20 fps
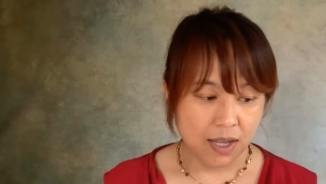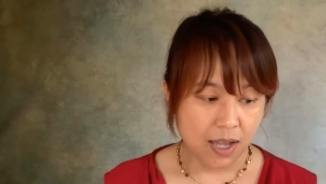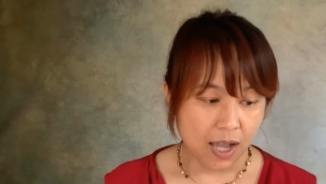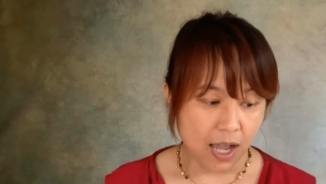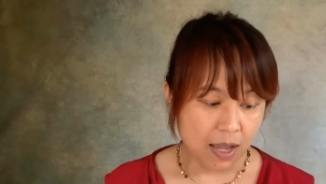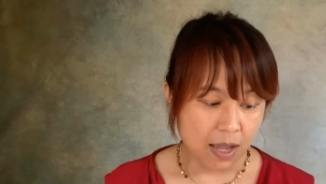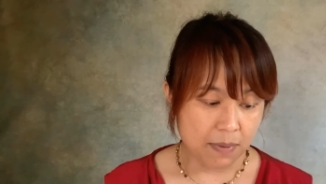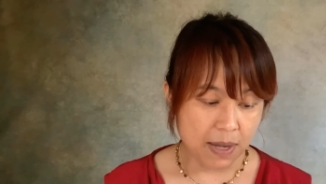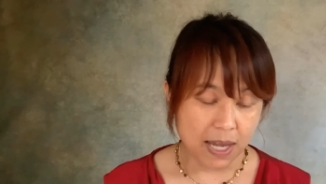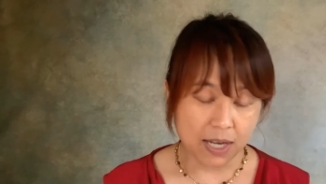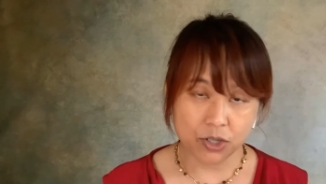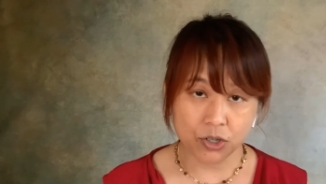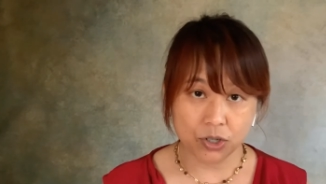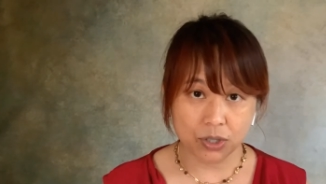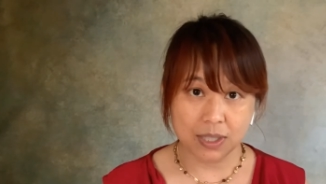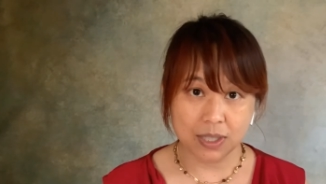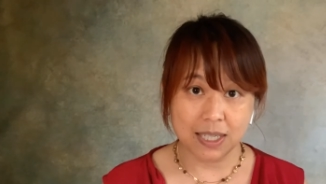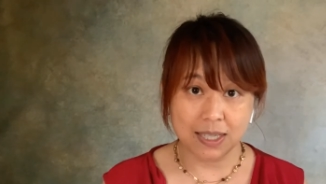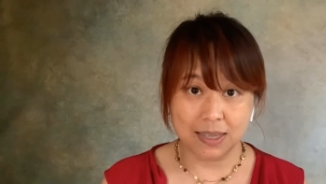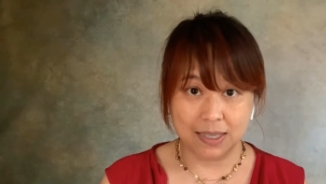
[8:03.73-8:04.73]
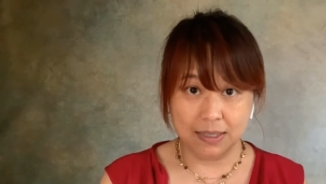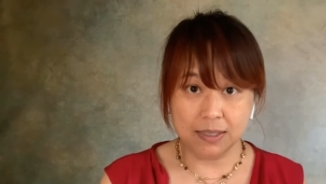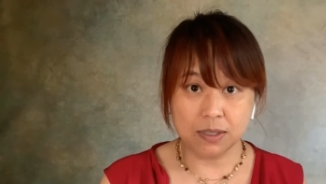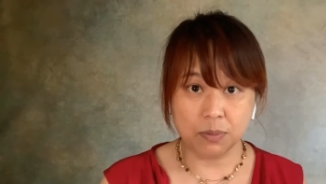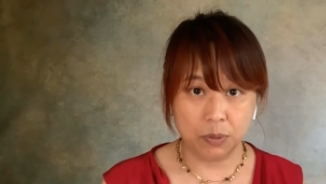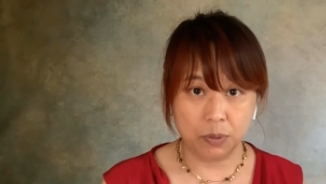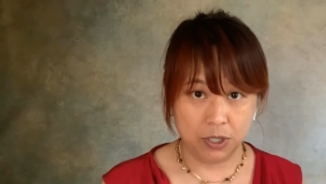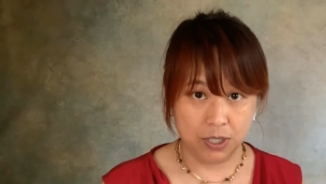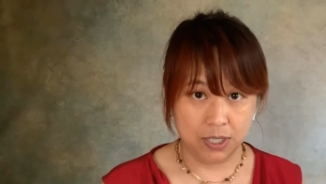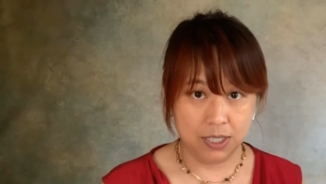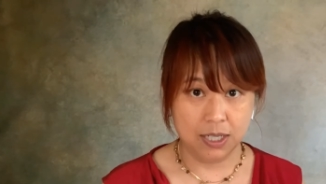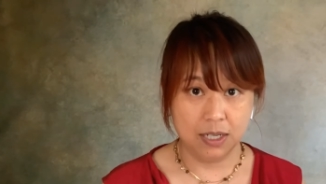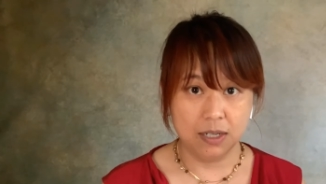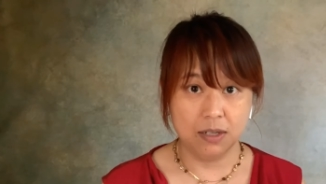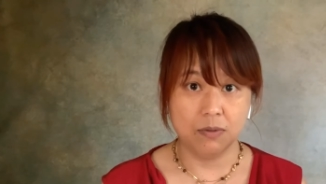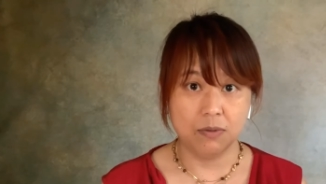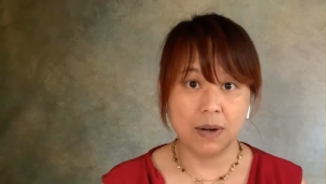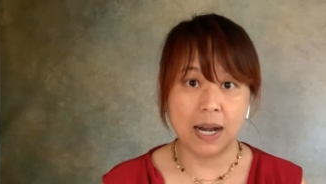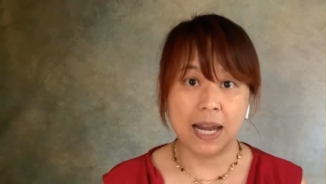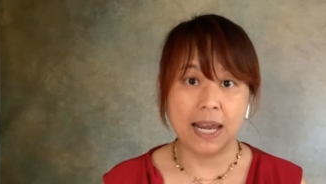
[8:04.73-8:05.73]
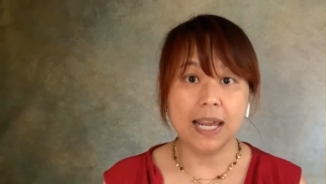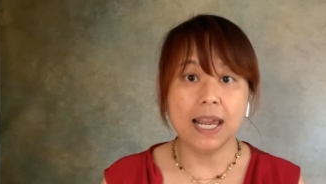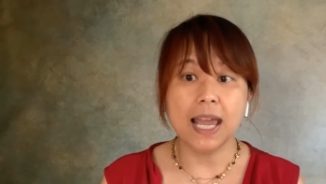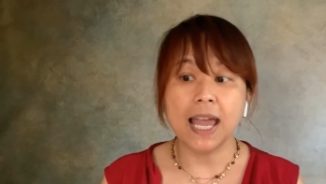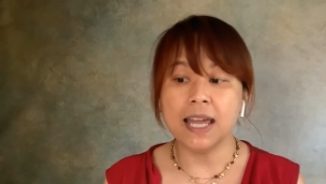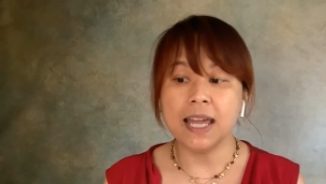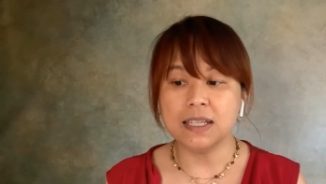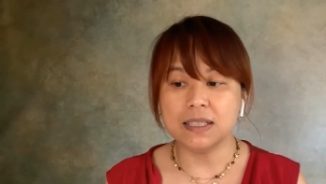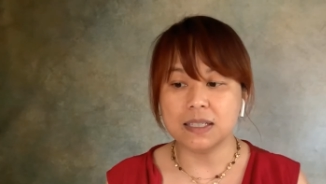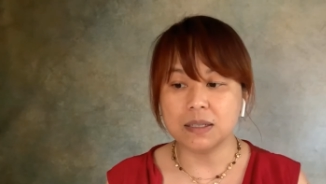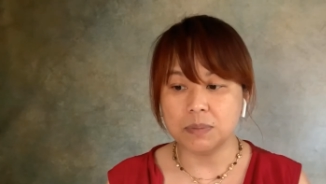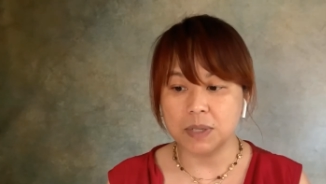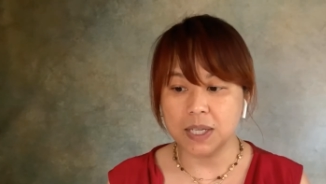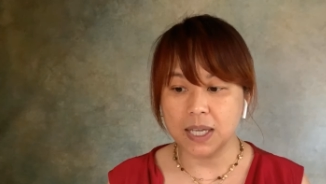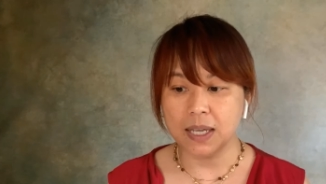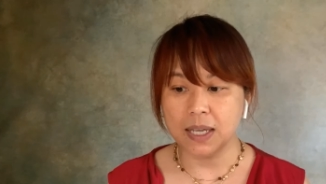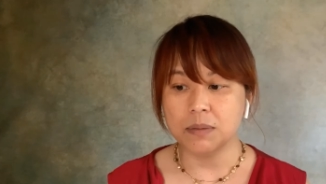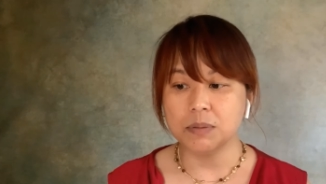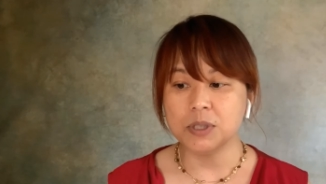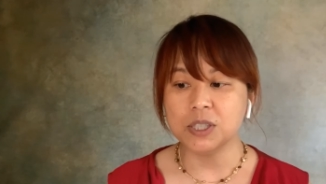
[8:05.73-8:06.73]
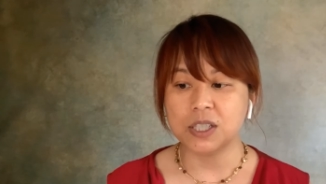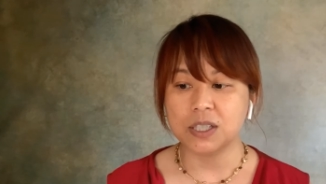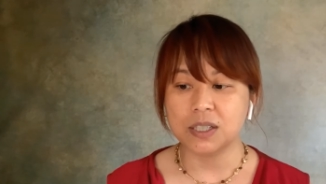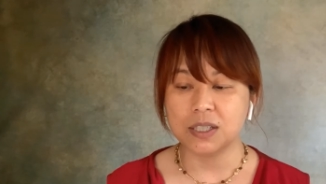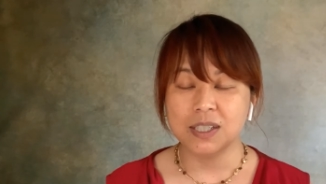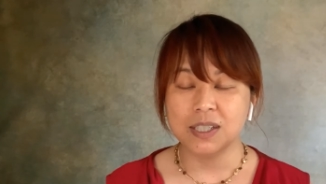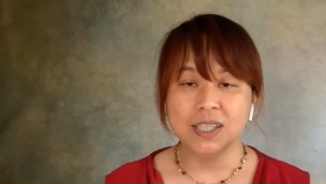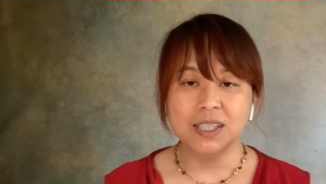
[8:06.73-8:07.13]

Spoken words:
I'm actually this person, right? And to be able to,